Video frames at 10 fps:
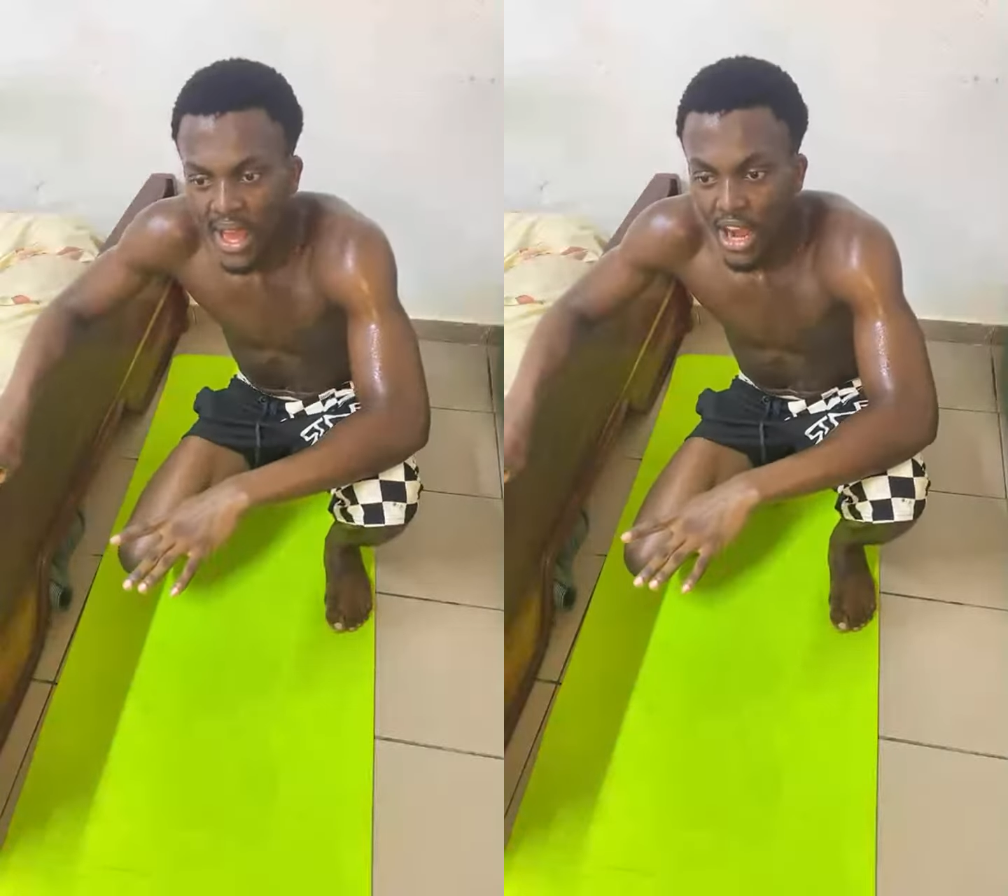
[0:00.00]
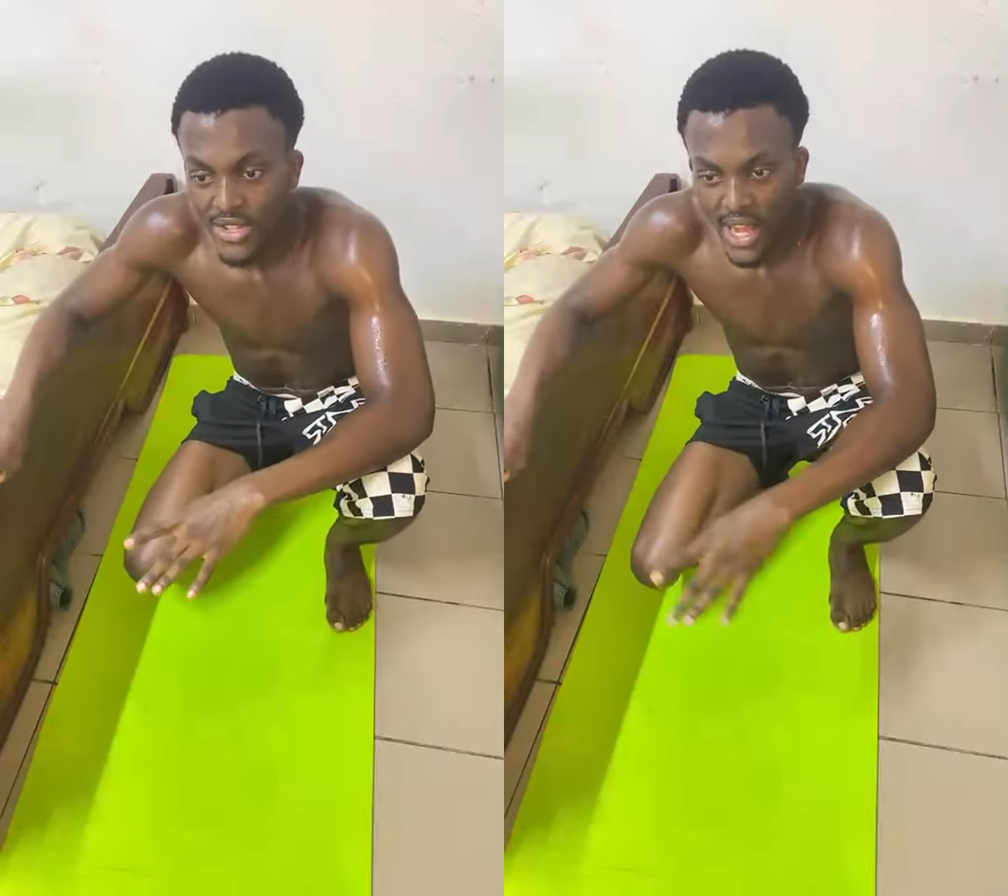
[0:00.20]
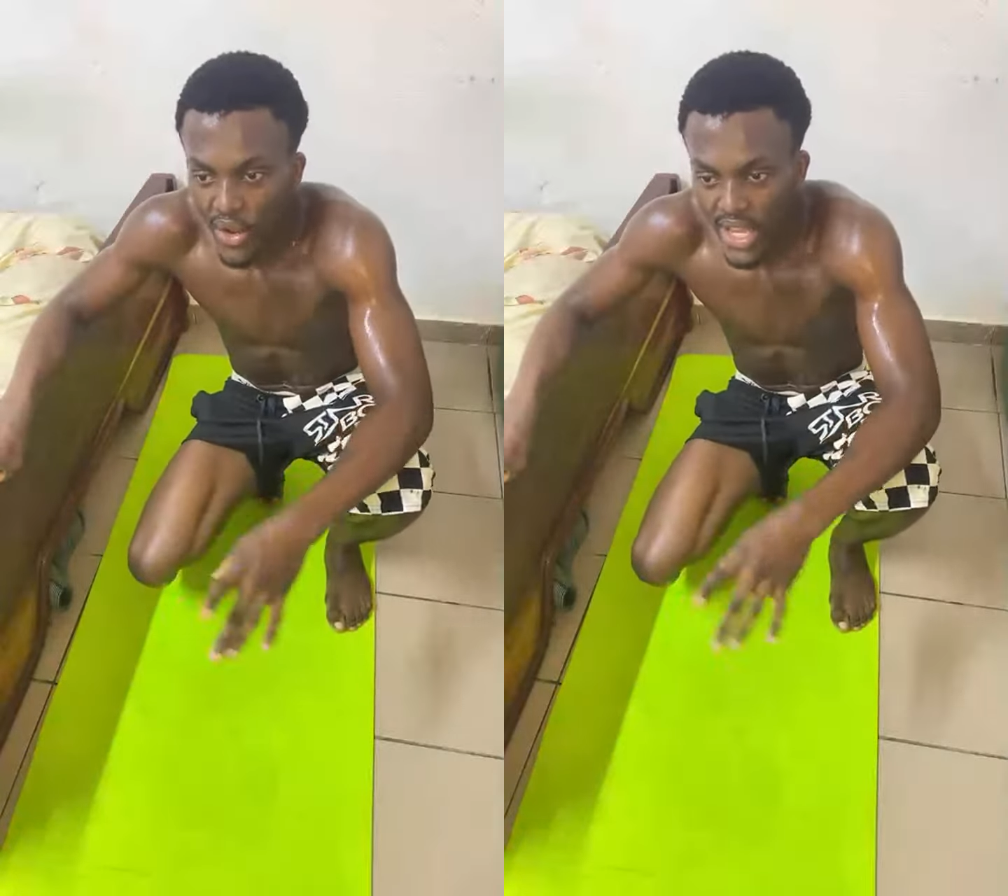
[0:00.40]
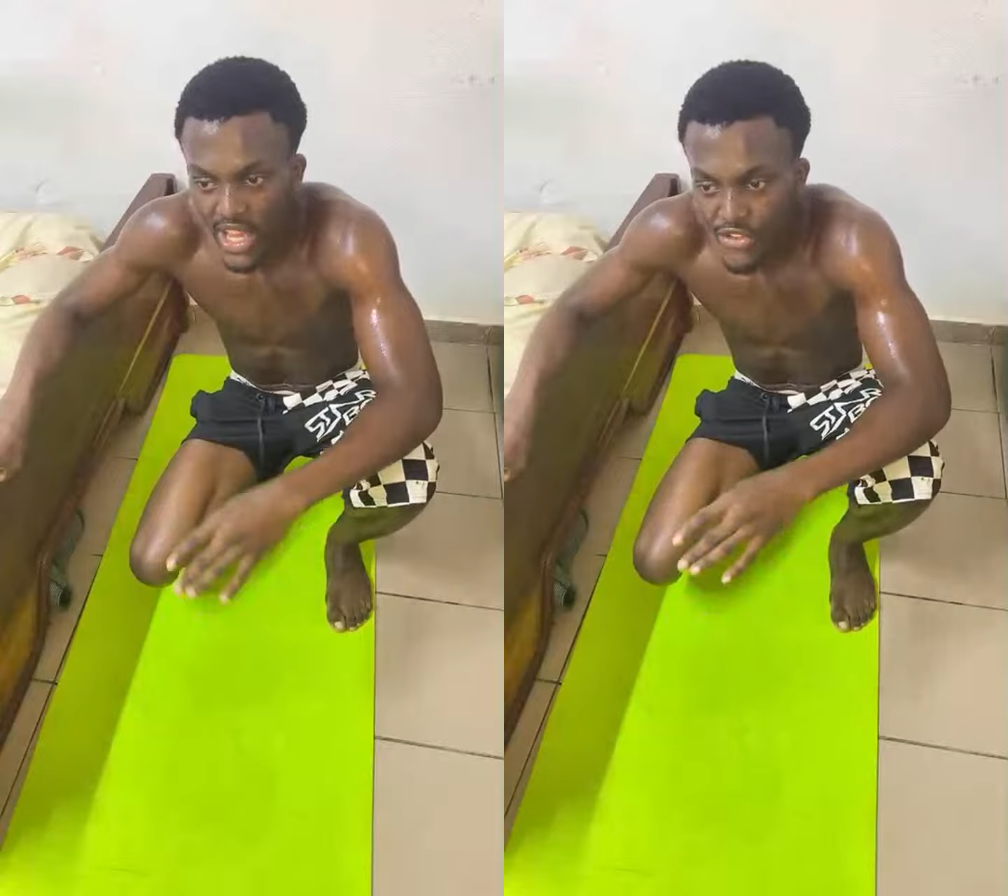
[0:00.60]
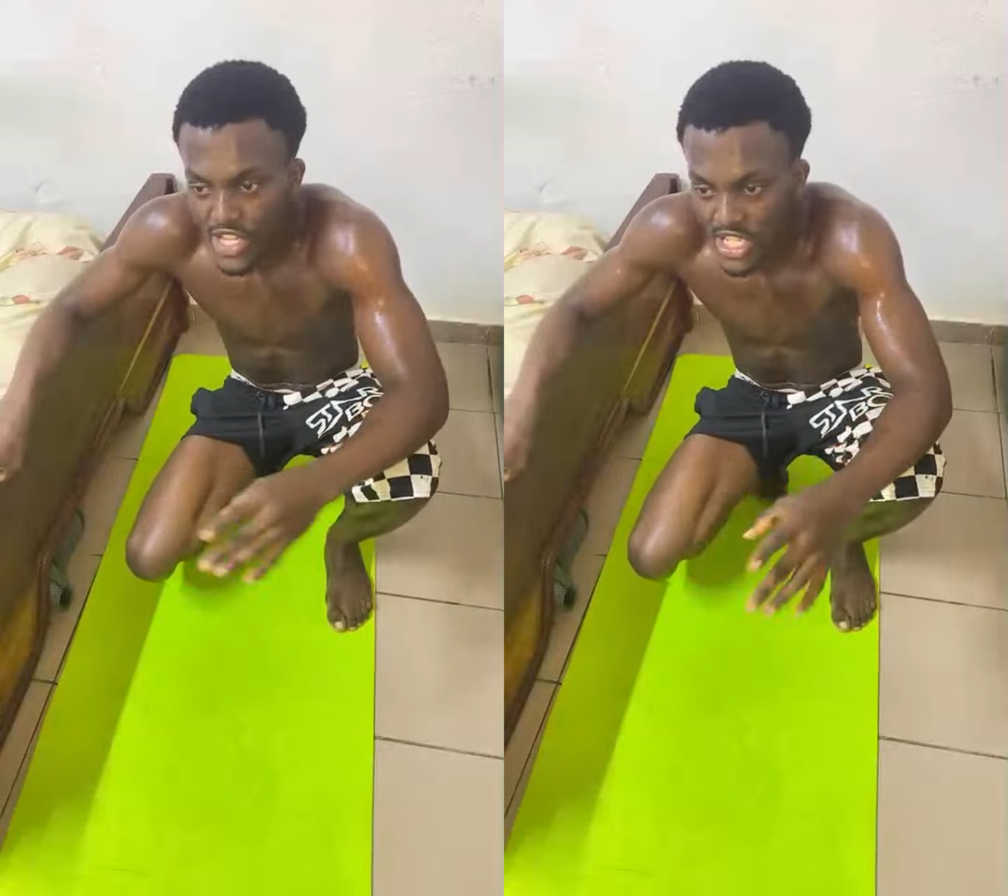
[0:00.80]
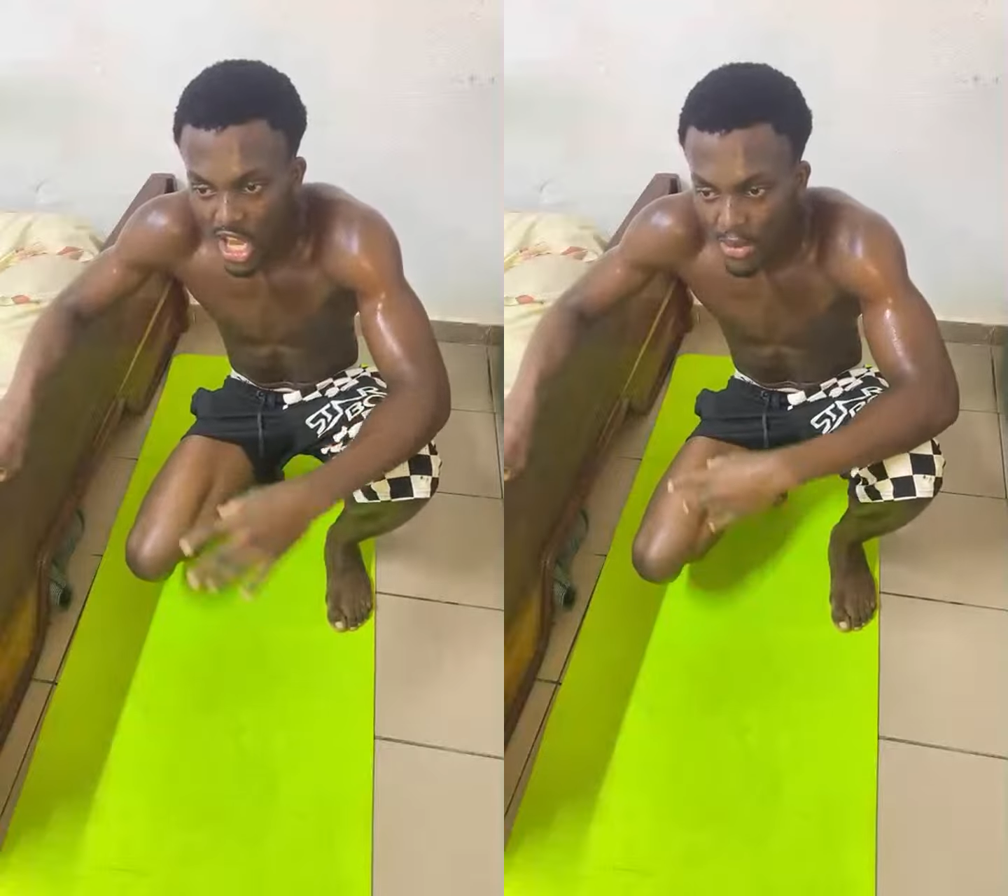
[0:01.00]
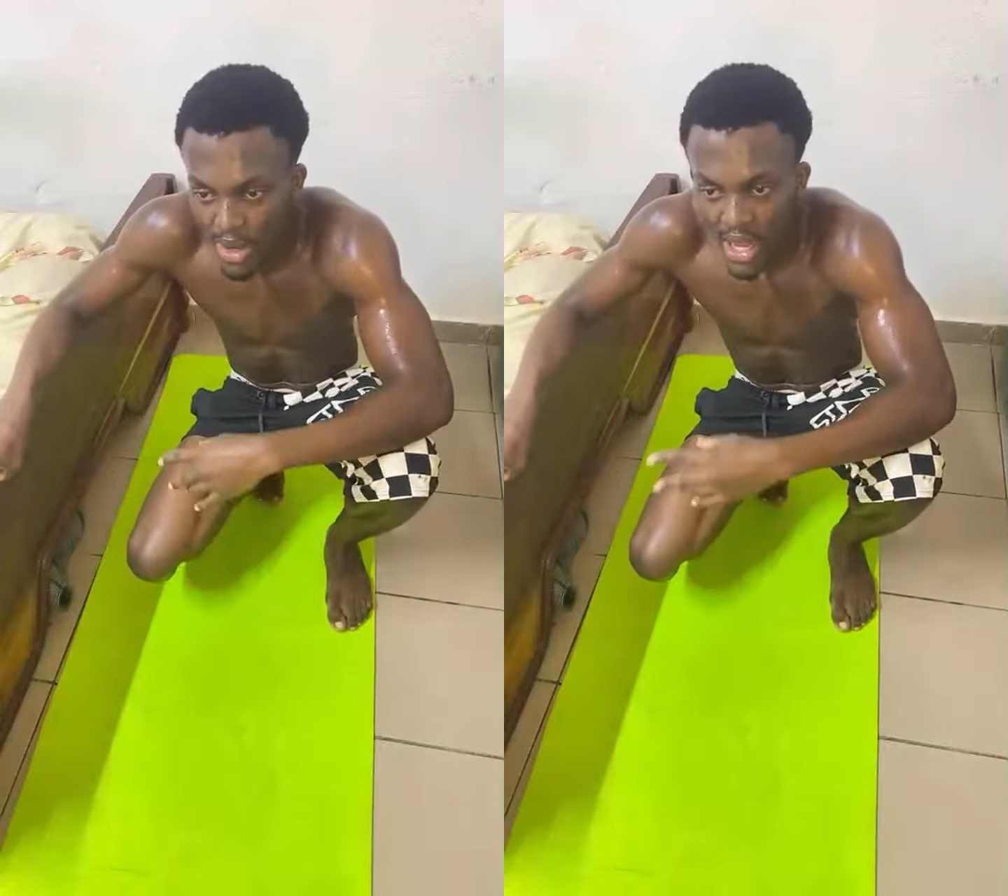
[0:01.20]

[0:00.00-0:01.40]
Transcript: I was like, okay, if I stop,